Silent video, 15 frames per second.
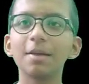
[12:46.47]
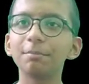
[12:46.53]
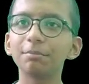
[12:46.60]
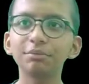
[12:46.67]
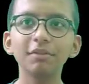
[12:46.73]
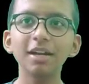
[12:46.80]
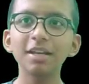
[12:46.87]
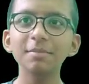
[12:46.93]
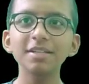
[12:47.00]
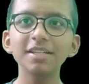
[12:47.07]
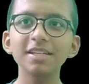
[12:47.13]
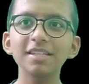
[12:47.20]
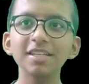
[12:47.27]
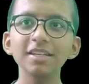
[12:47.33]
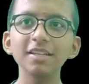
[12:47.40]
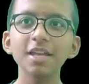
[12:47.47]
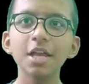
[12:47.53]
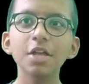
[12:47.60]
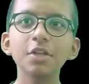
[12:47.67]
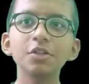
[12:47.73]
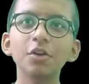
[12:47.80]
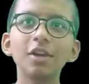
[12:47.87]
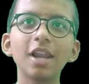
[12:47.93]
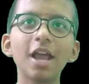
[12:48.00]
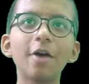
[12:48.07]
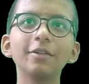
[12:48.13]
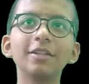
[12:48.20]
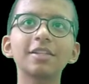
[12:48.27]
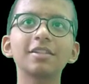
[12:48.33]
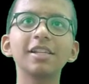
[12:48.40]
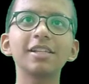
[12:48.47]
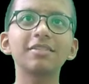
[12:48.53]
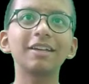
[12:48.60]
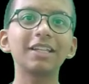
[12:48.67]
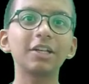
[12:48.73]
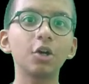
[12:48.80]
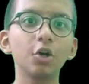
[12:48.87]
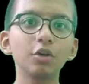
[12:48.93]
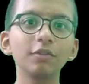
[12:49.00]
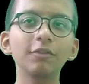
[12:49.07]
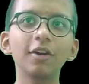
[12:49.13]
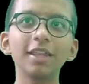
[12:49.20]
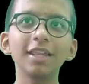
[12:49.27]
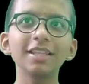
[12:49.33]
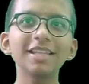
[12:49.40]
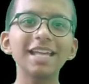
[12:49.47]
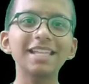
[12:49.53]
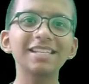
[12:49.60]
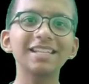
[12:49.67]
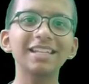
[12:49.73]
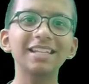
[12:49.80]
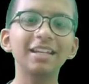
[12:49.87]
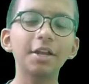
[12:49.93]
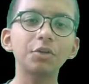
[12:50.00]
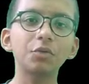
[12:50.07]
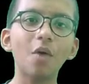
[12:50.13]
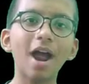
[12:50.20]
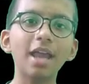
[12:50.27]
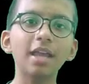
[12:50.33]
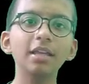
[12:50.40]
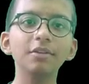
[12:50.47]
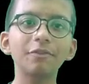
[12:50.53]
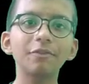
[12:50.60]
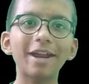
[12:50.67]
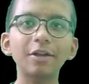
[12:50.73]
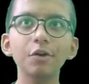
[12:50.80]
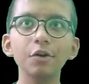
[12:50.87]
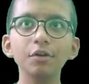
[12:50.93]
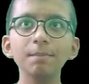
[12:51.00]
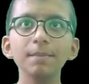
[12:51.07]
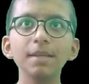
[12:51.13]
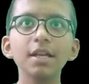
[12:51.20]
Pretty much easy. So now let's write a code for it, as a dry code.